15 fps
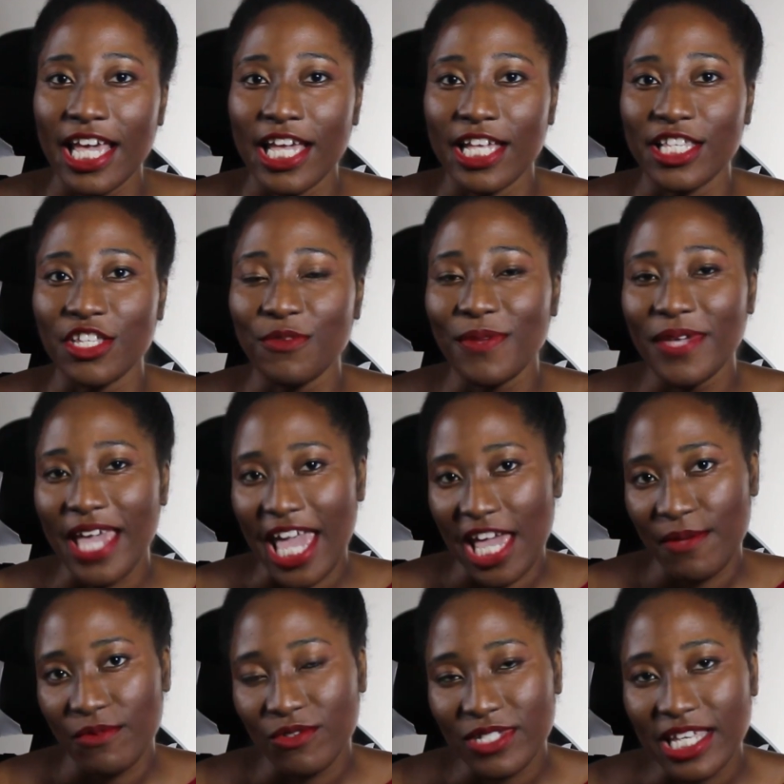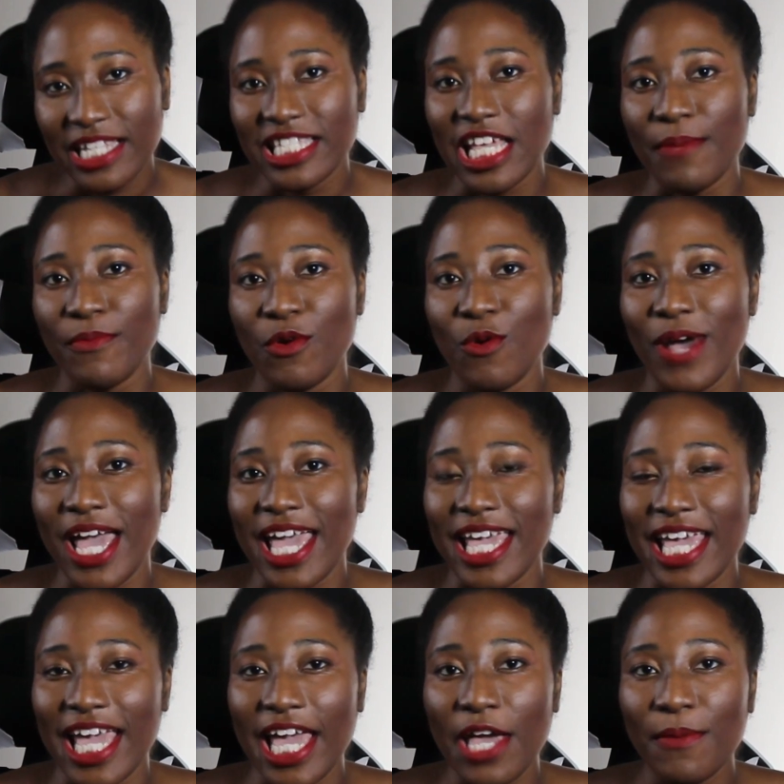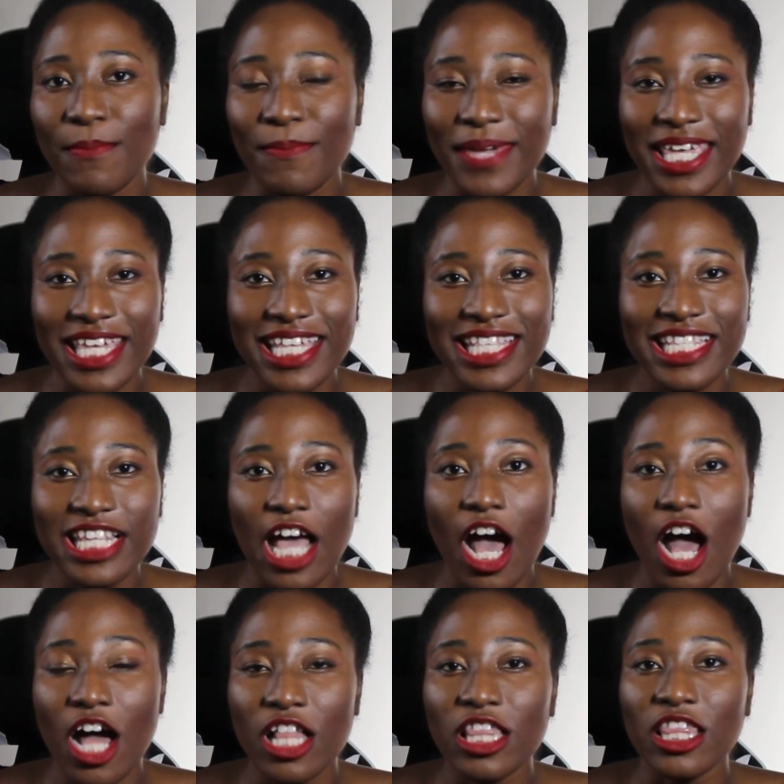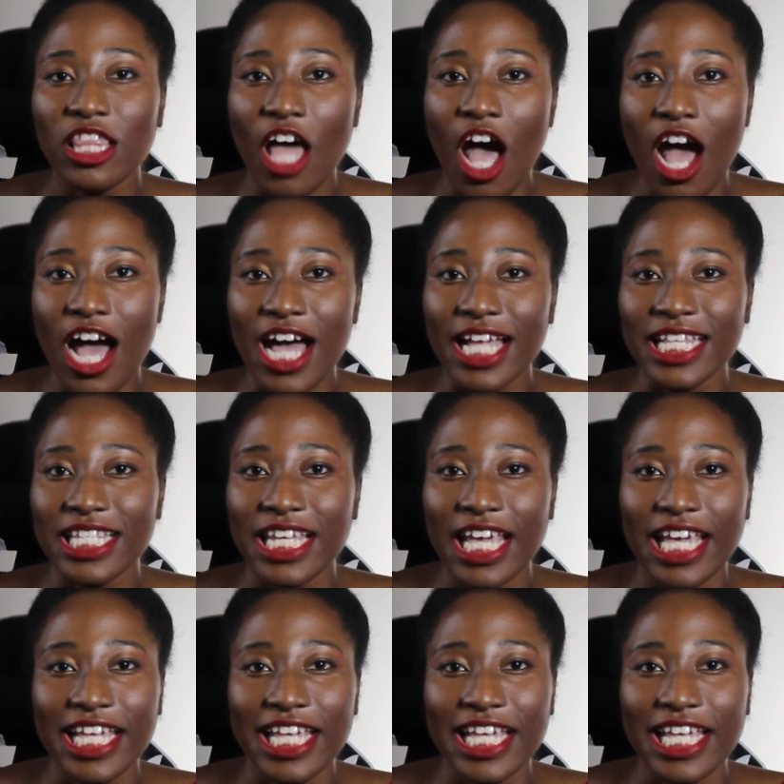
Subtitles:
to be able to step away. It means a lot